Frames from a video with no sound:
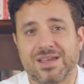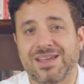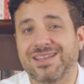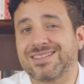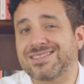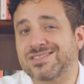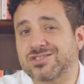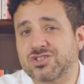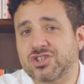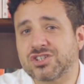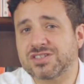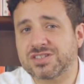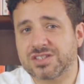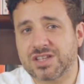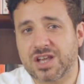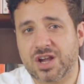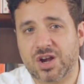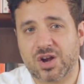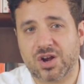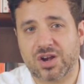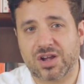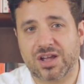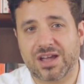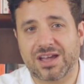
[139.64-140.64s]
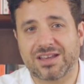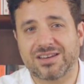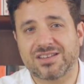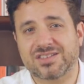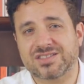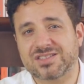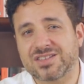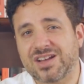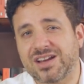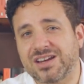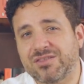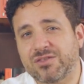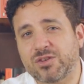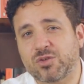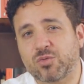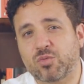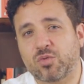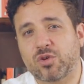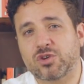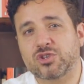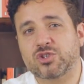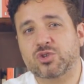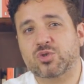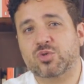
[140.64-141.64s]
It's just there, and it's not even
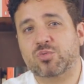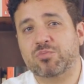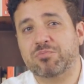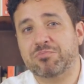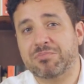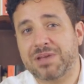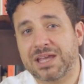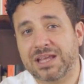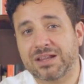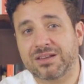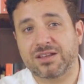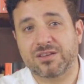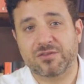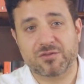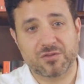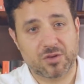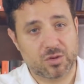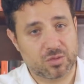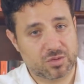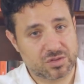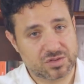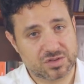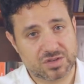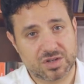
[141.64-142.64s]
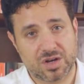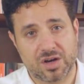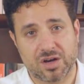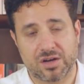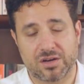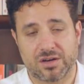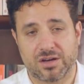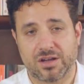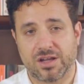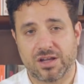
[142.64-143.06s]
what you're mainly focused on.